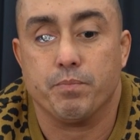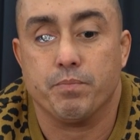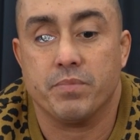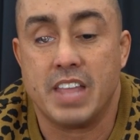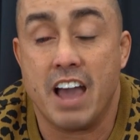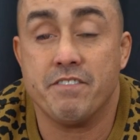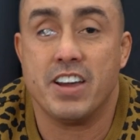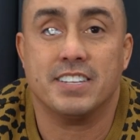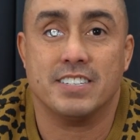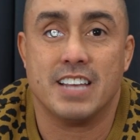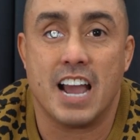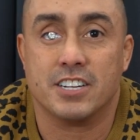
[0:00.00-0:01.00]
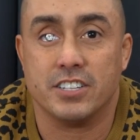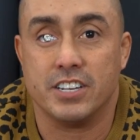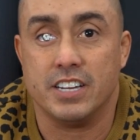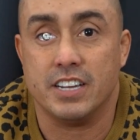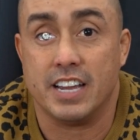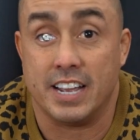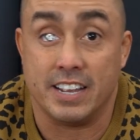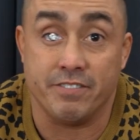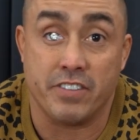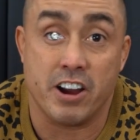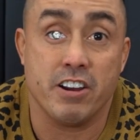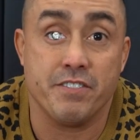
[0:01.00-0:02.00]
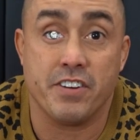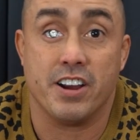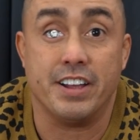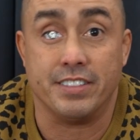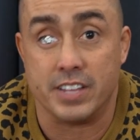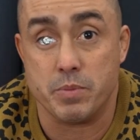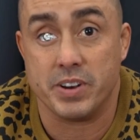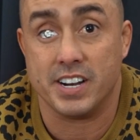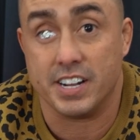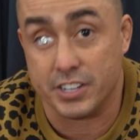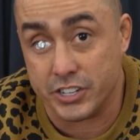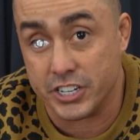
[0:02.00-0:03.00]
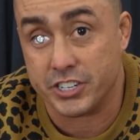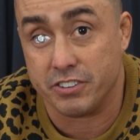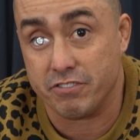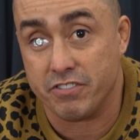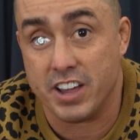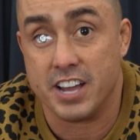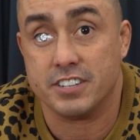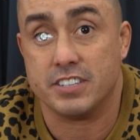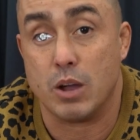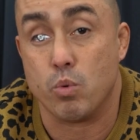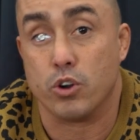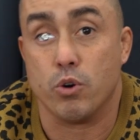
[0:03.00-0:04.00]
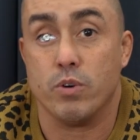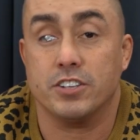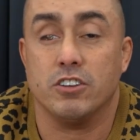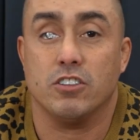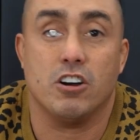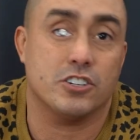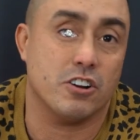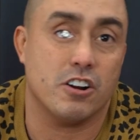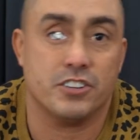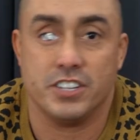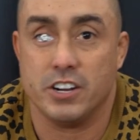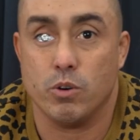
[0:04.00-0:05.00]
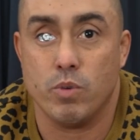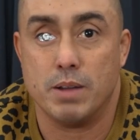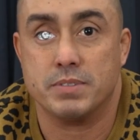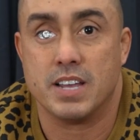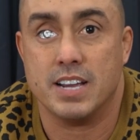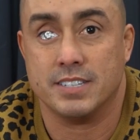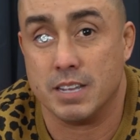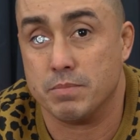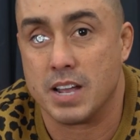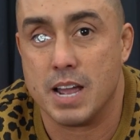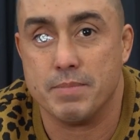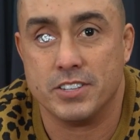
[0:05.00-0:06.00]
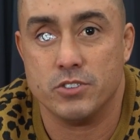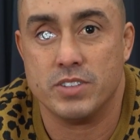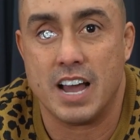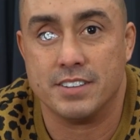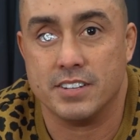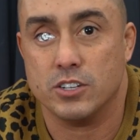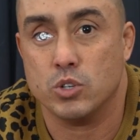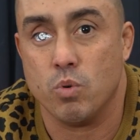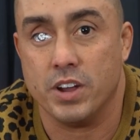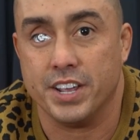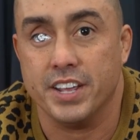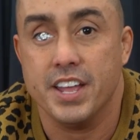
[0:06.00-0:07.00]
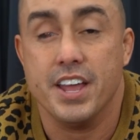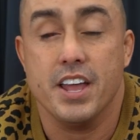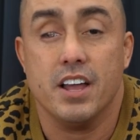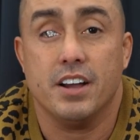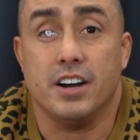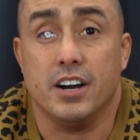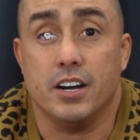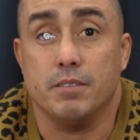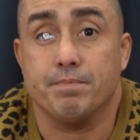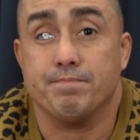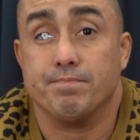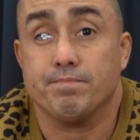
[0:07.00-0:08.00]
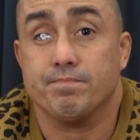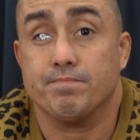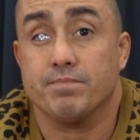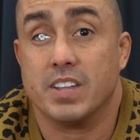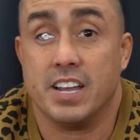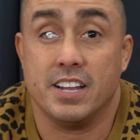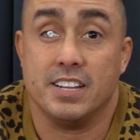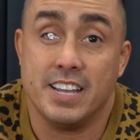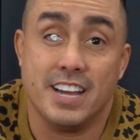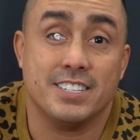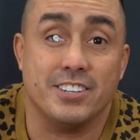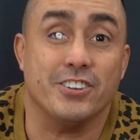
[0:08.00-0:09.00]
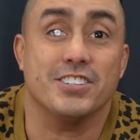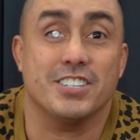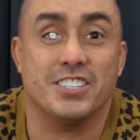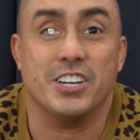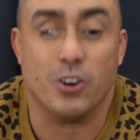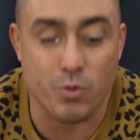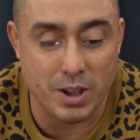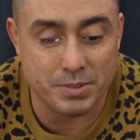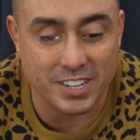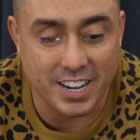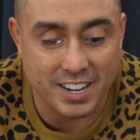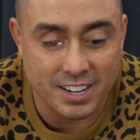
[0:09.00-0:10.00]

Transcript: that vest is actually a very, very limited edition vest that we're going to launch on our secret website sometime in 2020. And yes, there is a secret website.